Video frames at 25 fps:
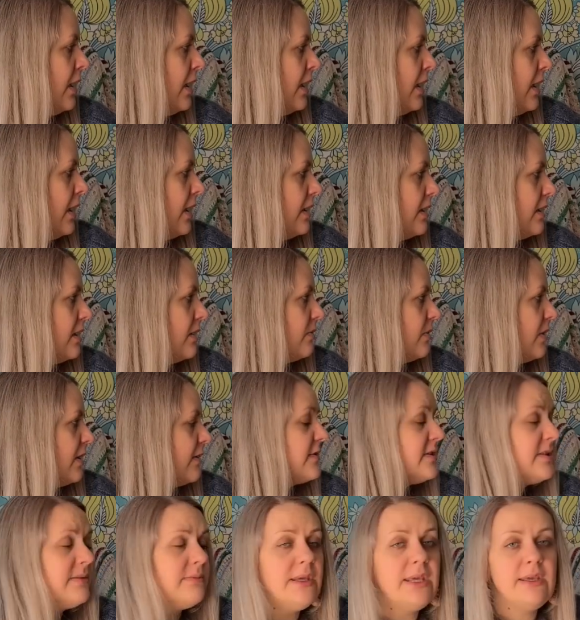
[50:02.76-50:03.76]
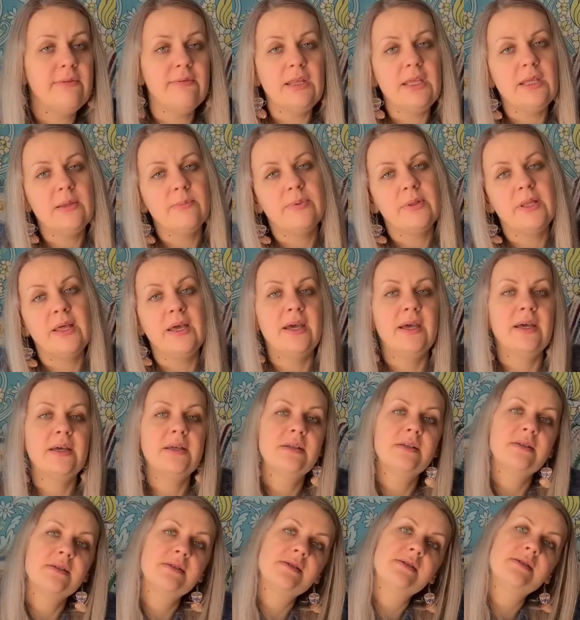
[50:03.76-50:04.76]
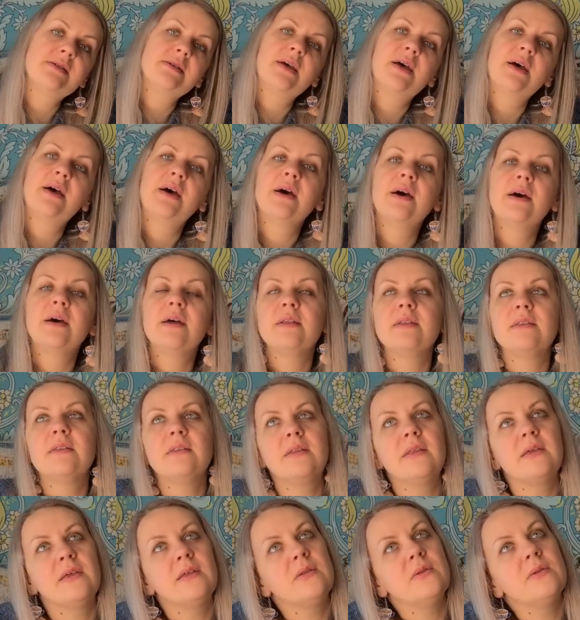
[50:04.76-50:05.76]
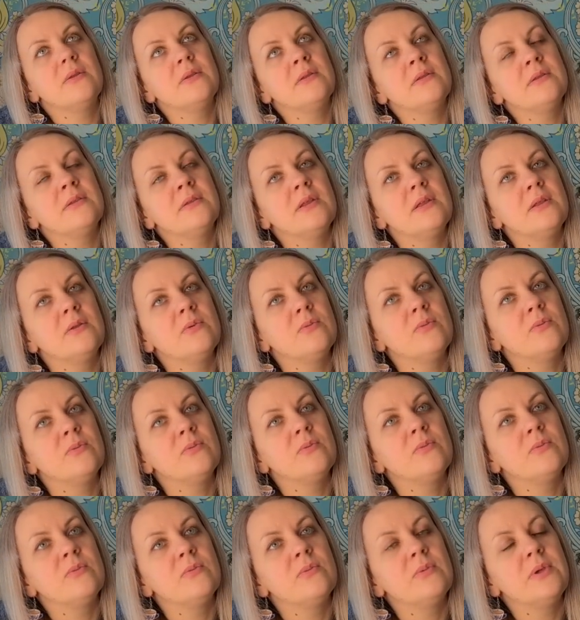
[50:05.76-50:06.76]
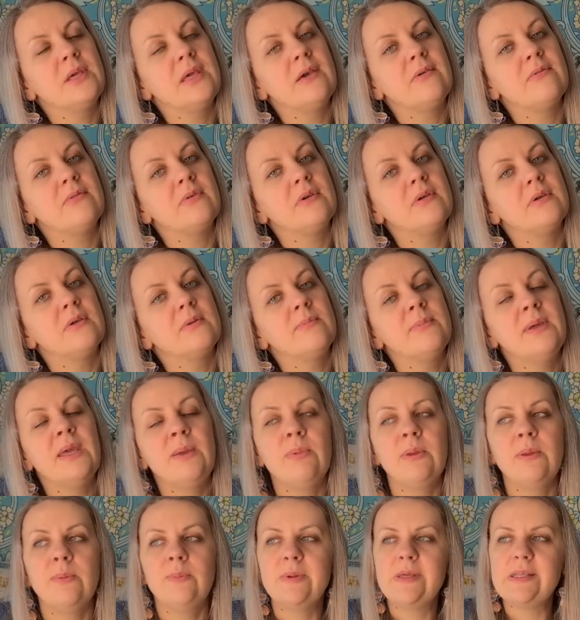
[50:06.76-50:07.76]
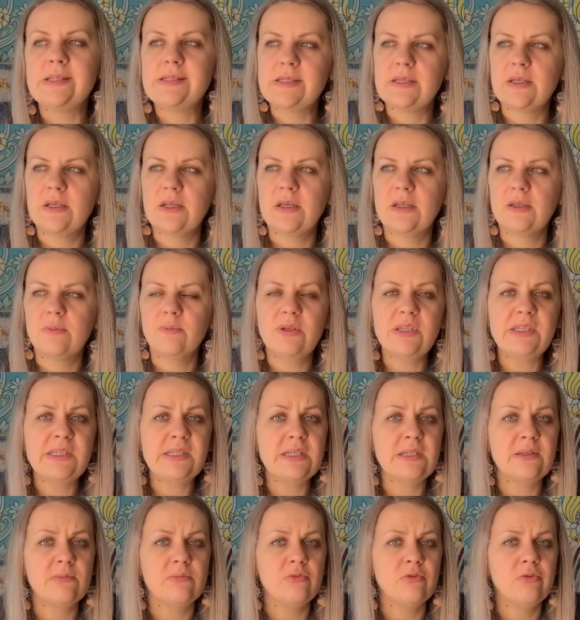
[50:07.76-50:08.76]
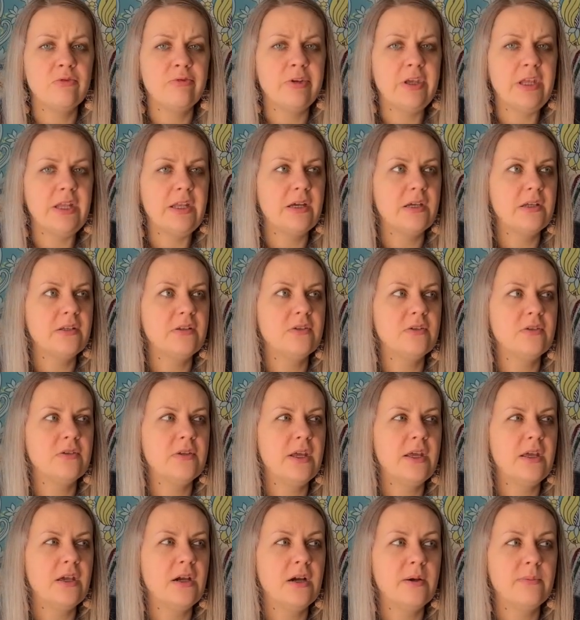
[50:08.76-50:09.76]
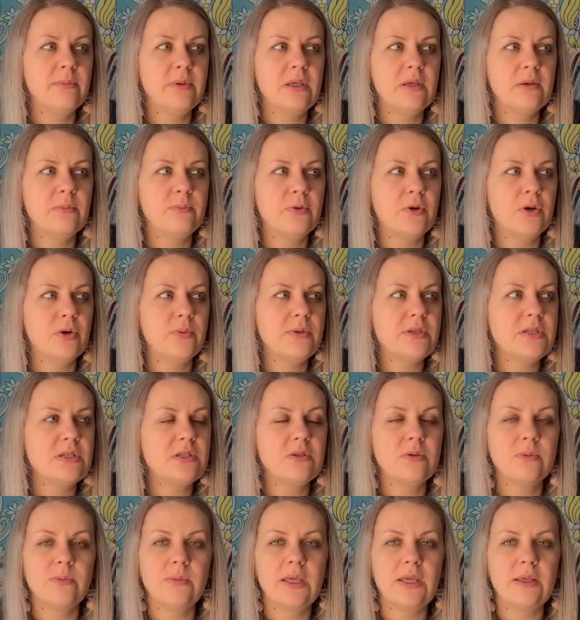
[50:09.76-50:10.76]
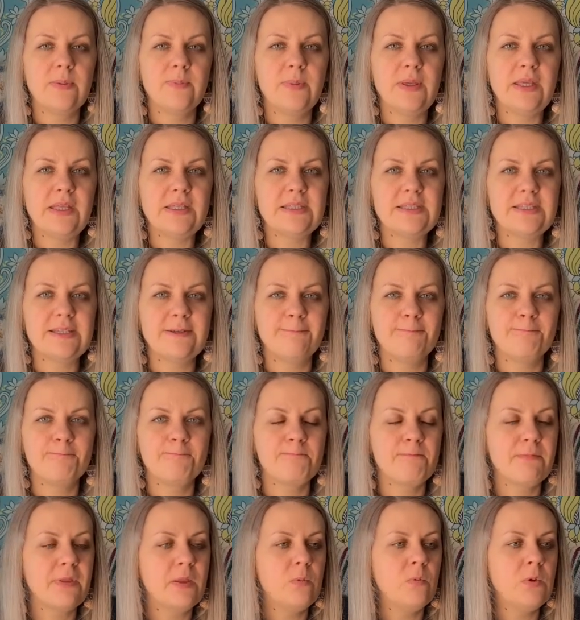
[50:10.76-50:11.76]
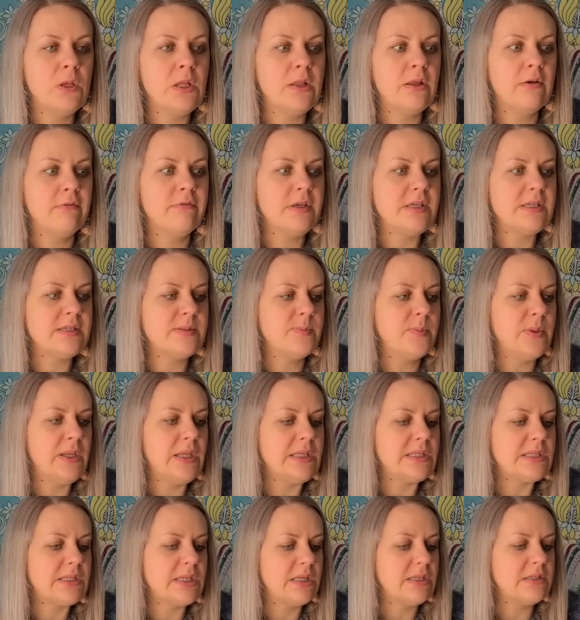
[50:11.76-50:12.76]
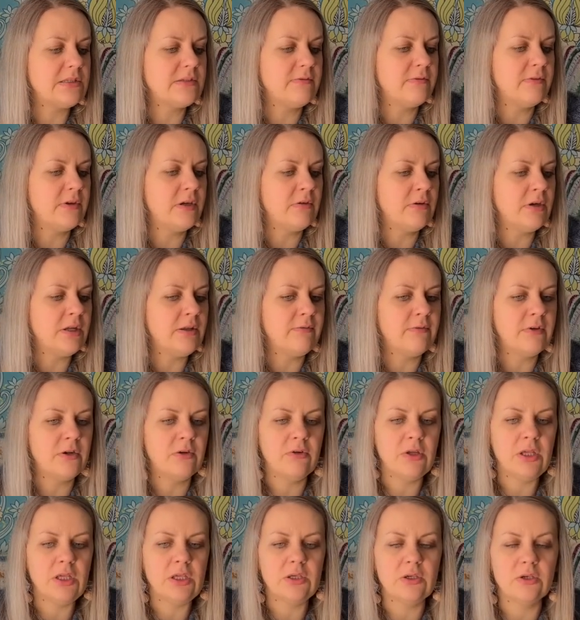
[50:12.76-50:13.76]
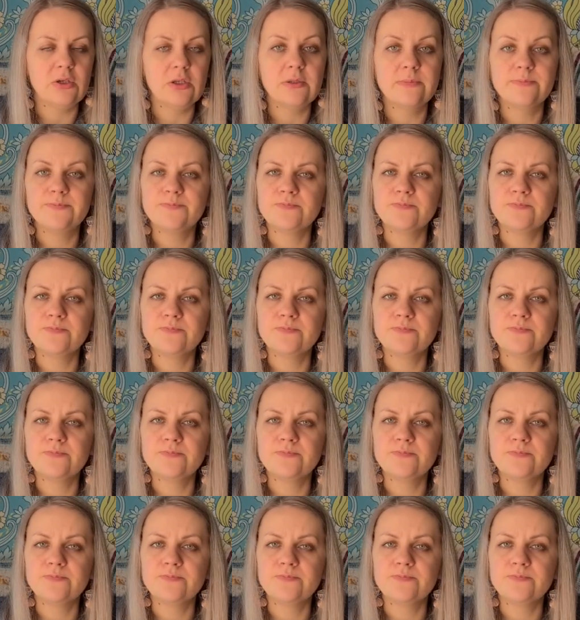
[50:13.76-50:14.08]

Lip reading: And then we have some evening plans, and then we have maybe a pizza night. Pizza and movie night today. Hubby promised to make pizza. We love his pizza. It's very, very good.